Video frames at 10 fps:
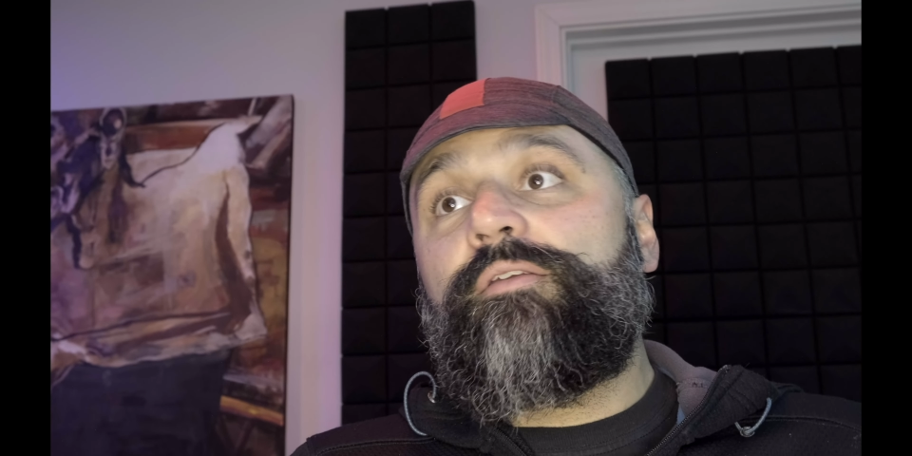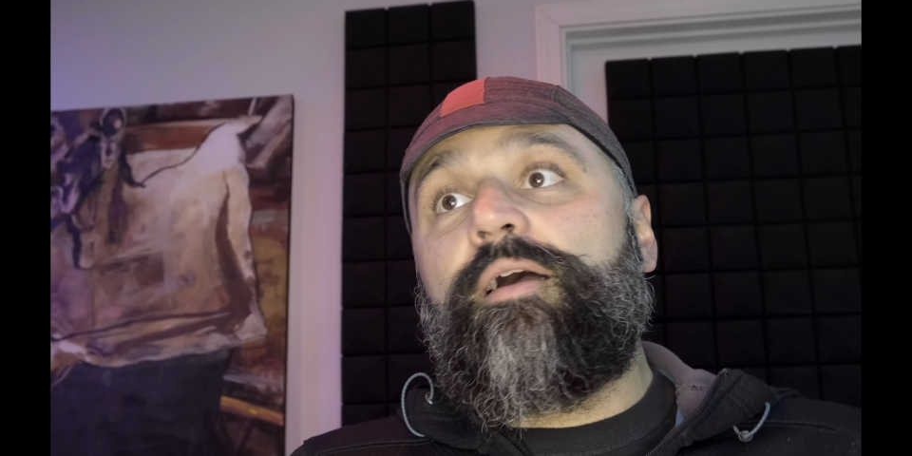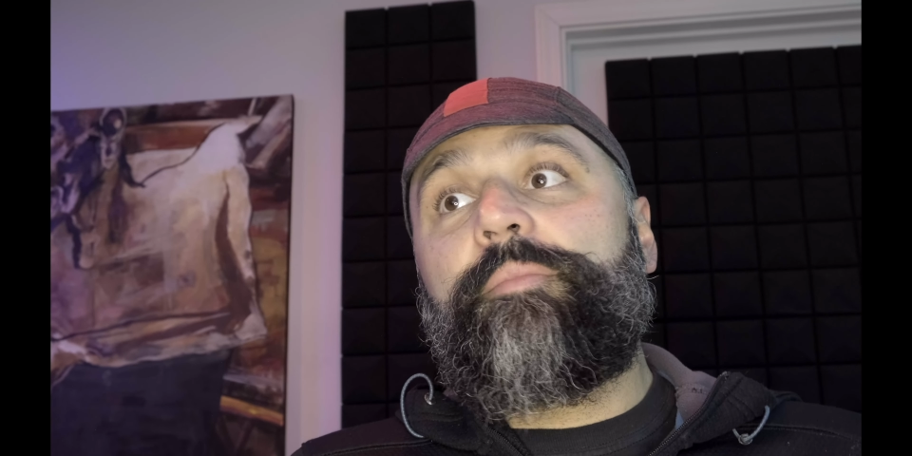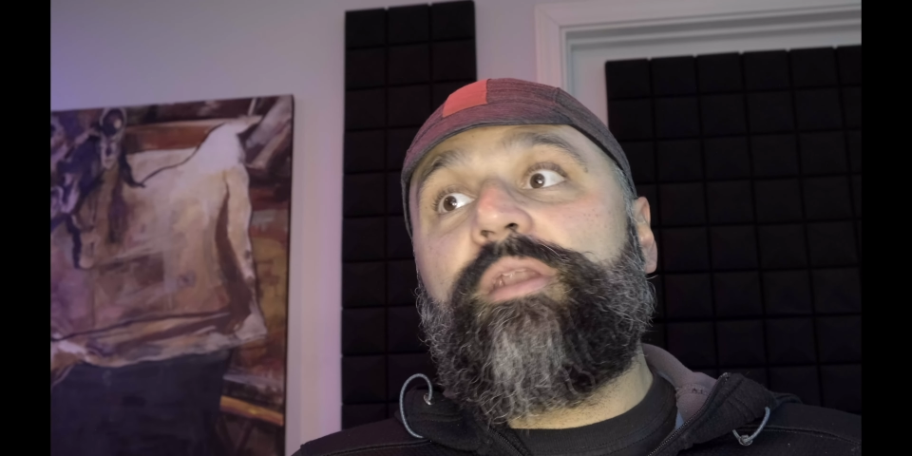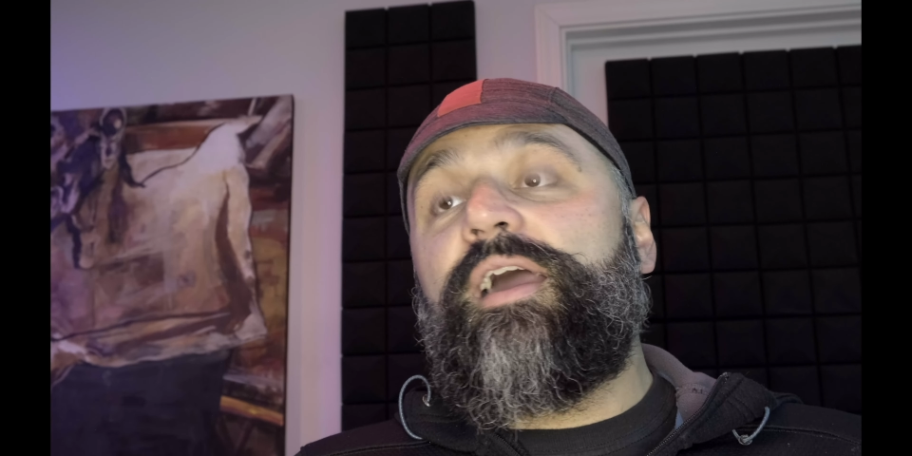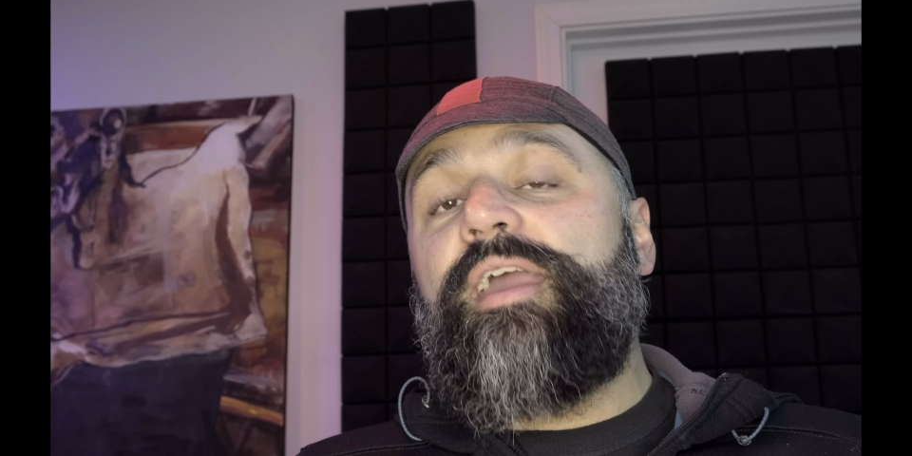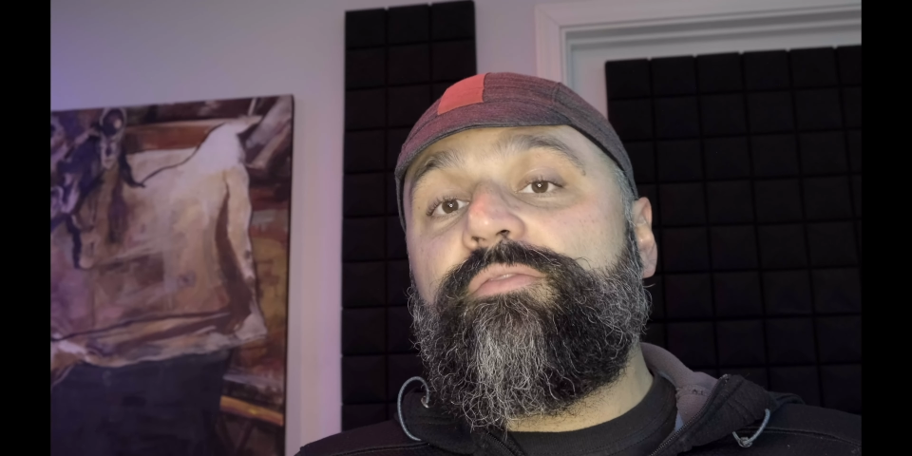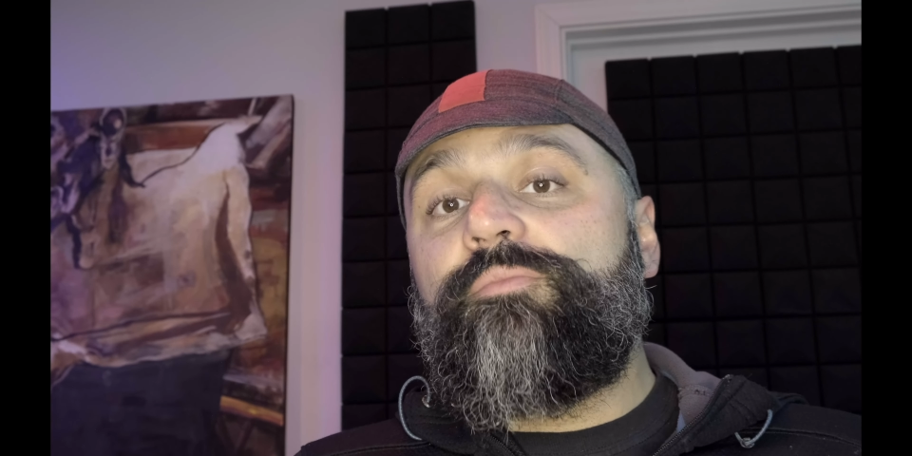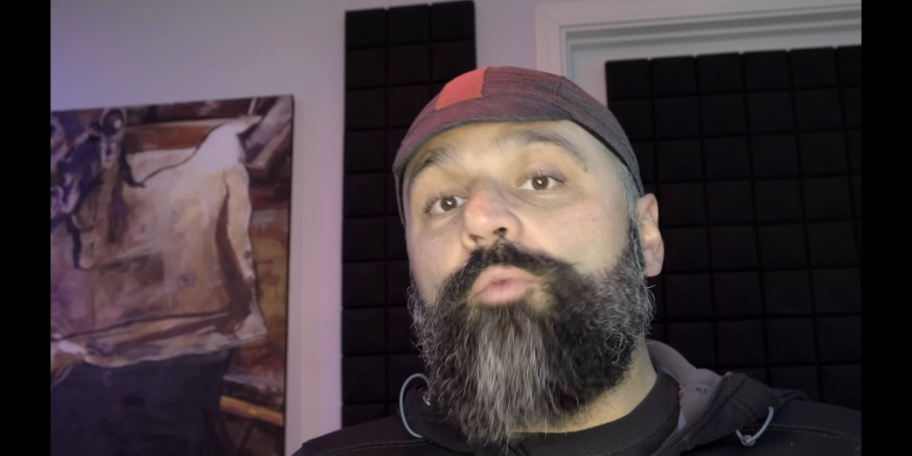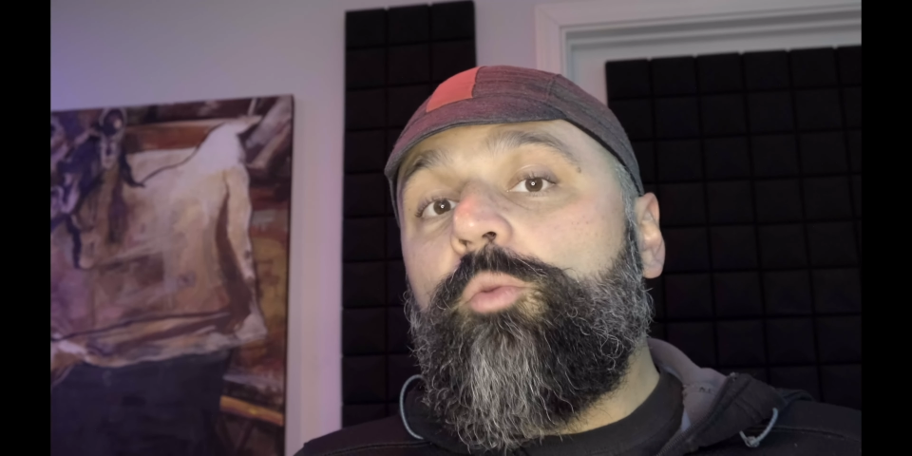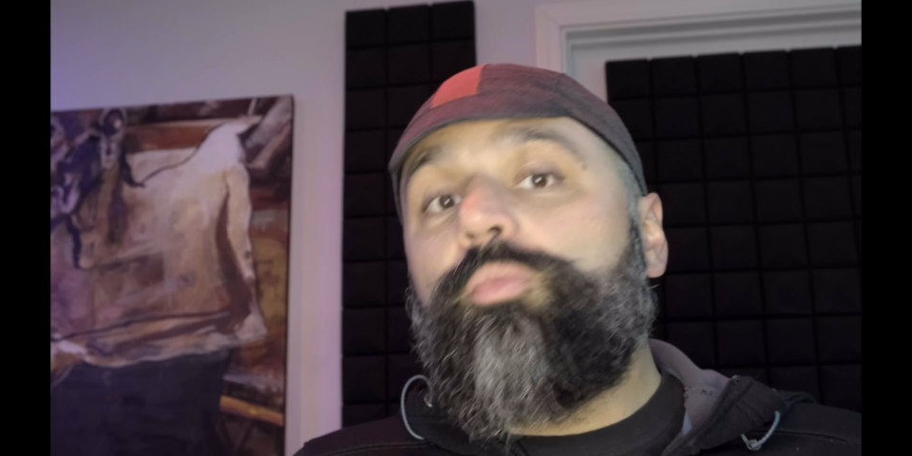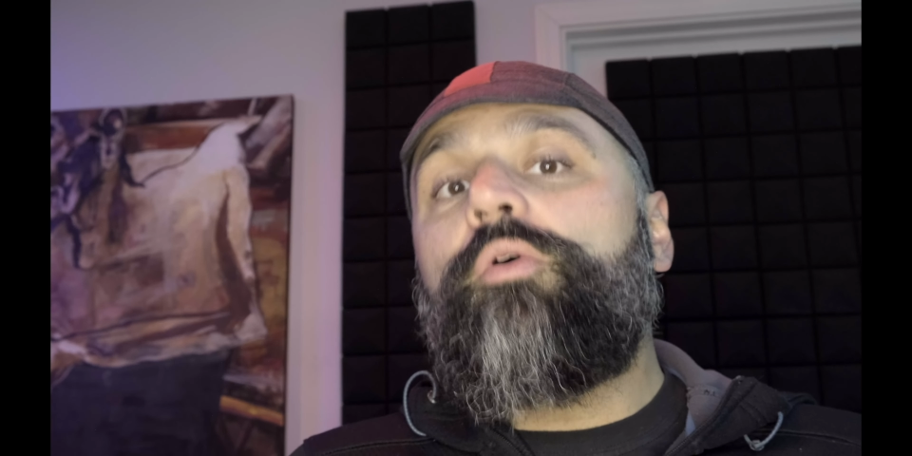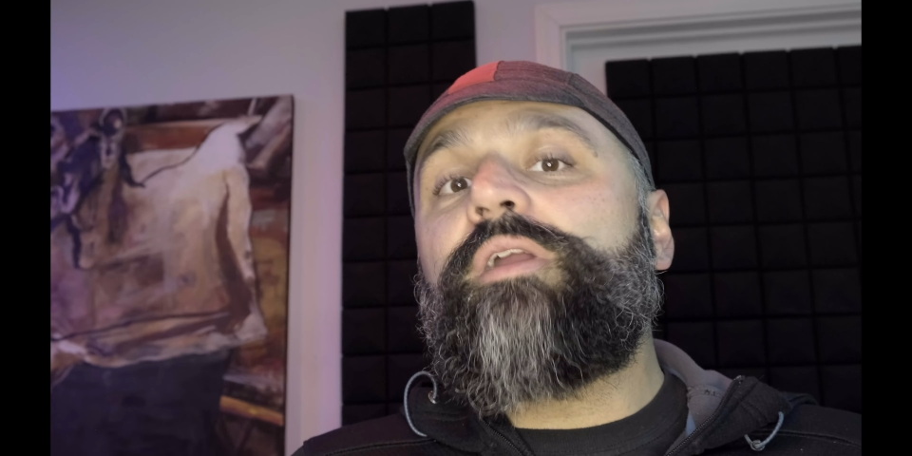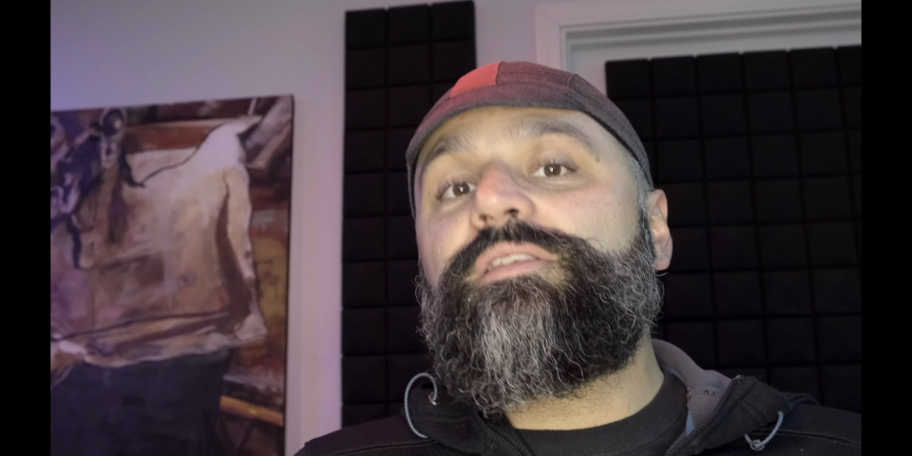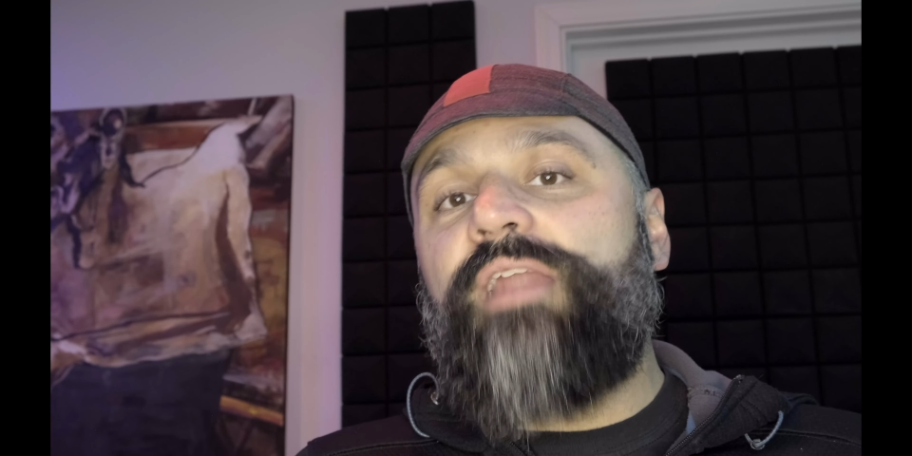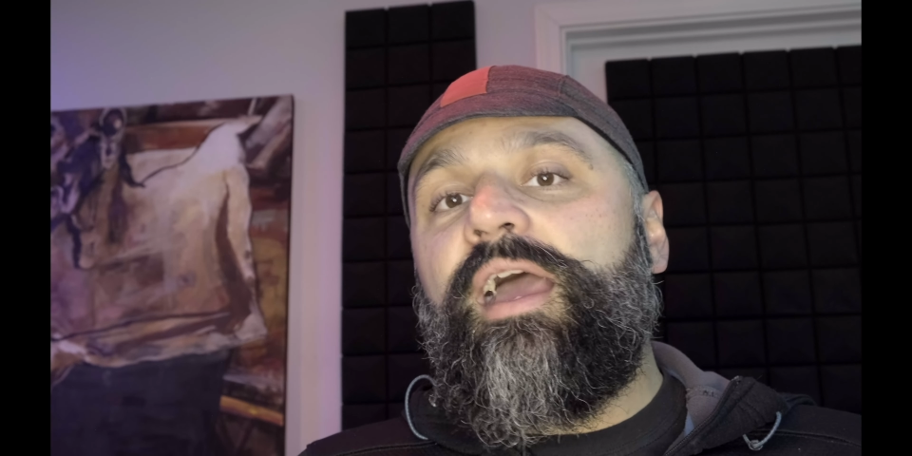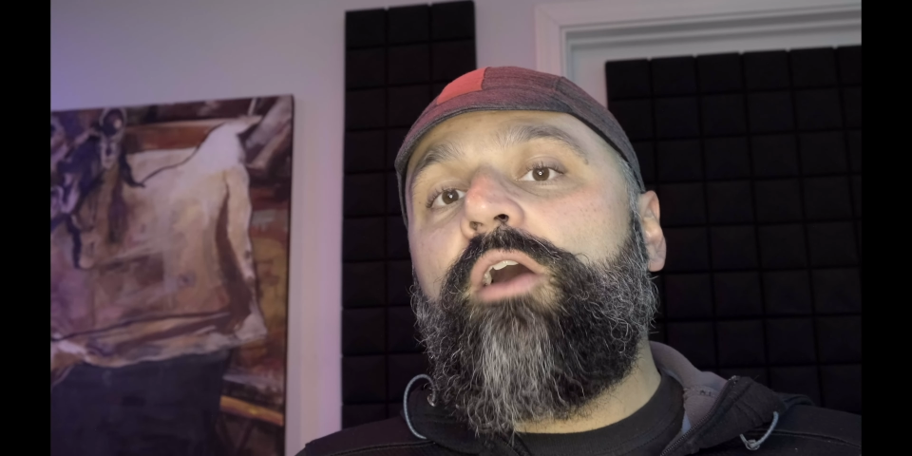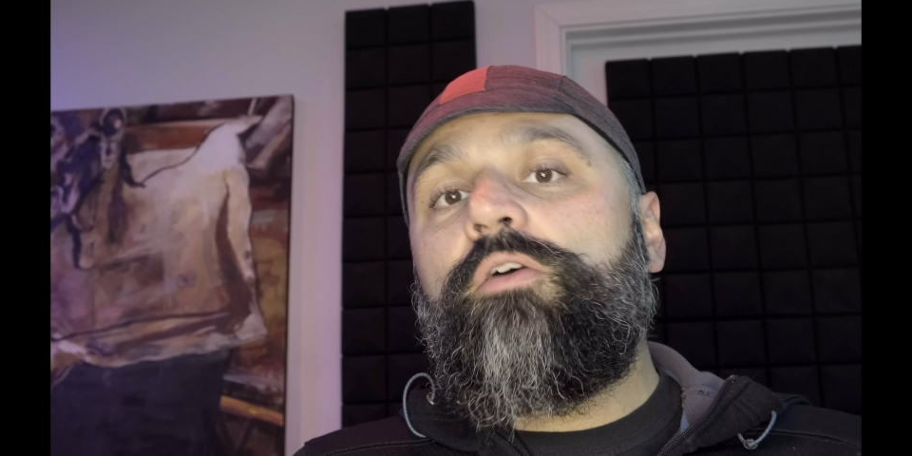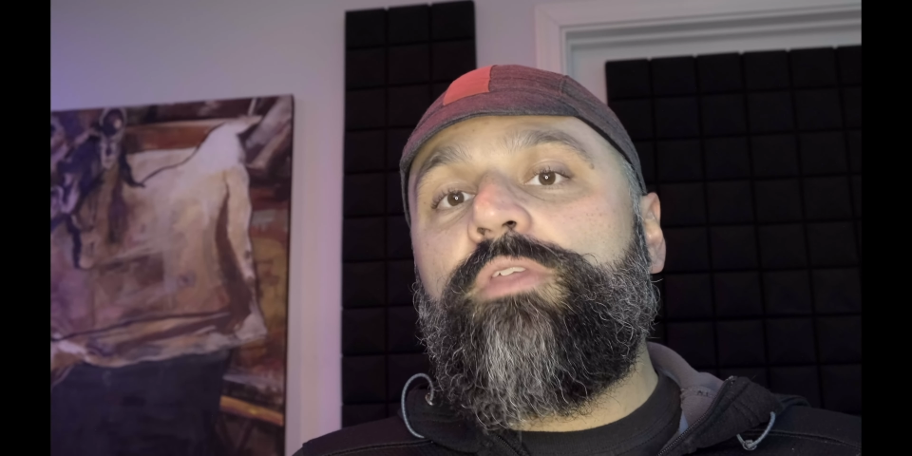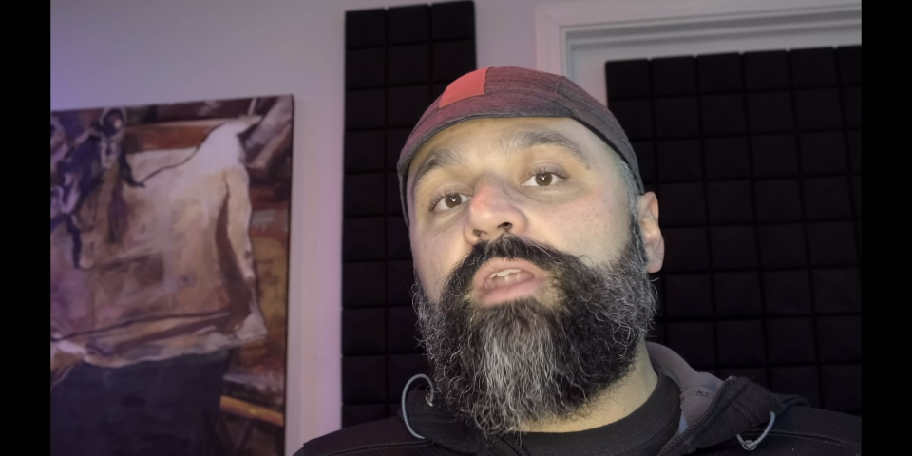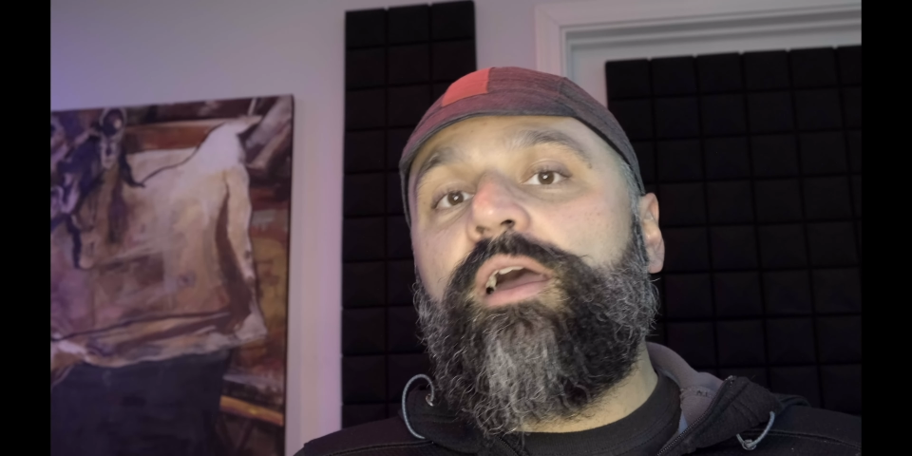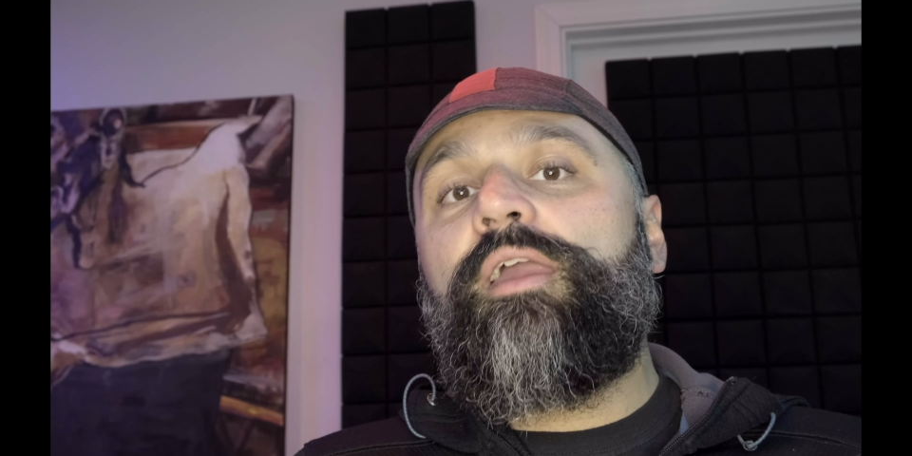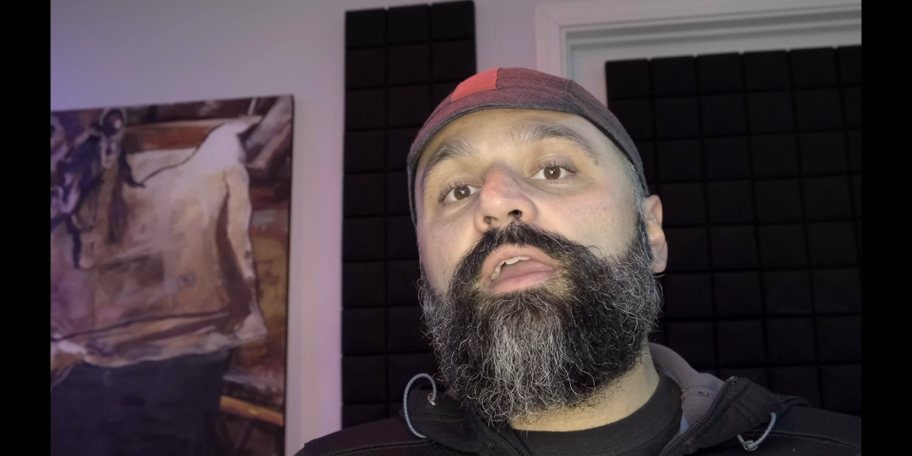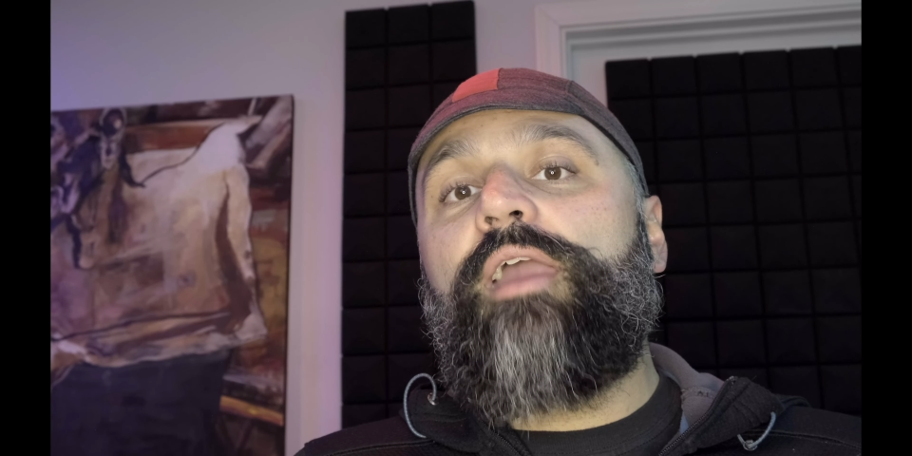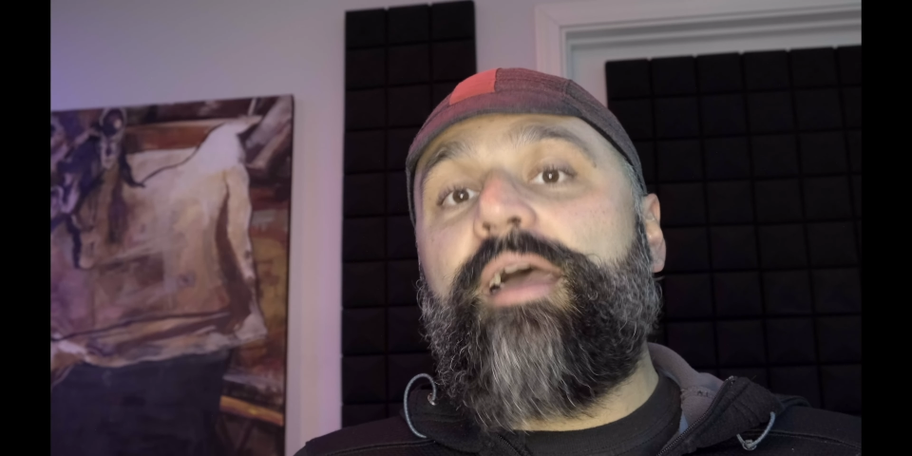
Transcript: I have more points now than I